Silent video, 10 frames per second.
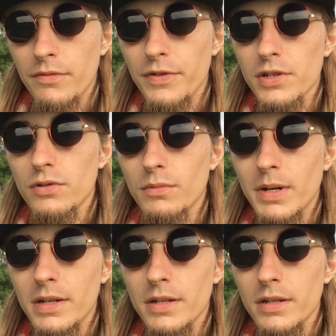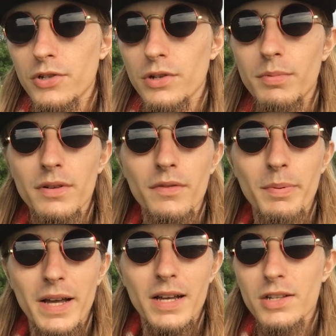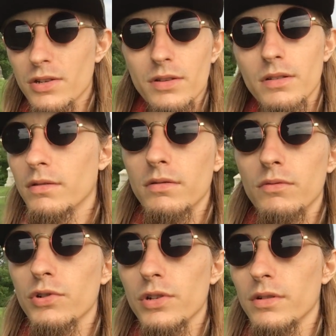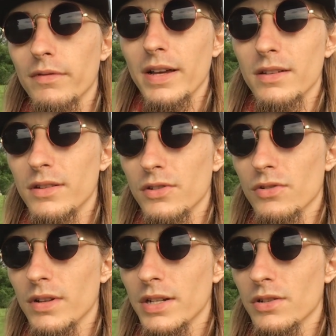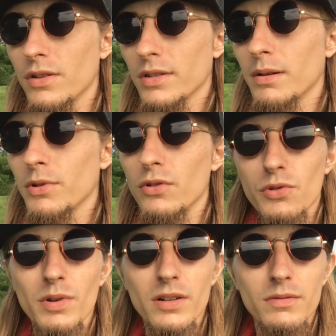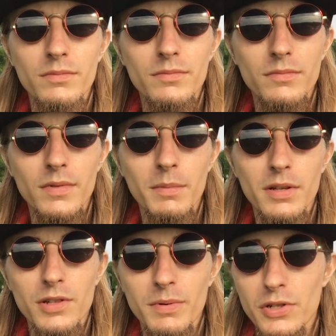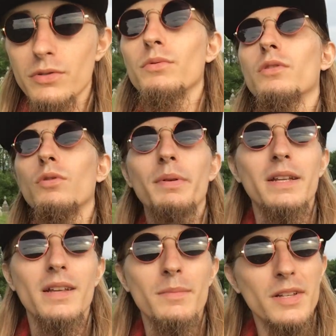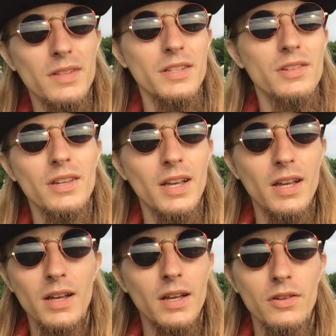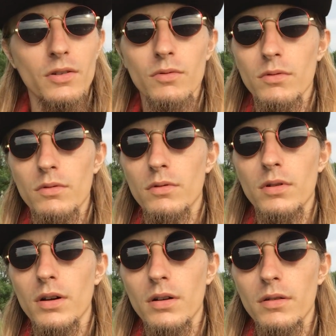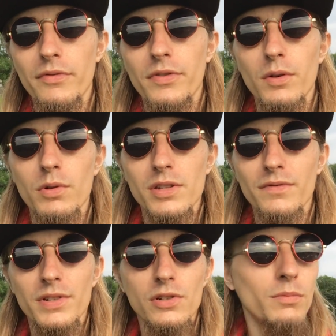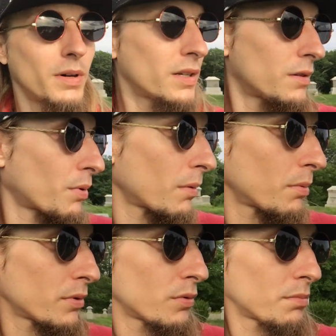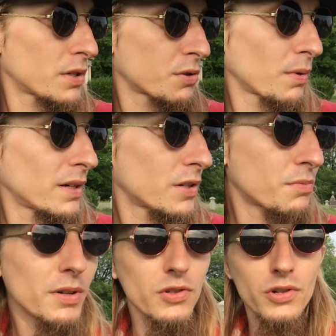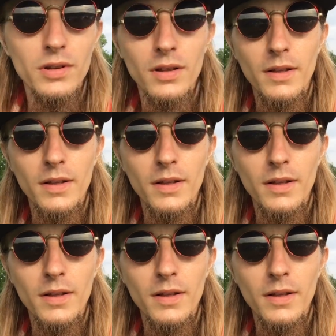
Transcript: physical money should be of the past. We should have had it digitalized a long time ago as well. I mean, especially with the whole pandemic, that's, you know, uh if there wasn't physical money, it probably wouldn't be spreading as much.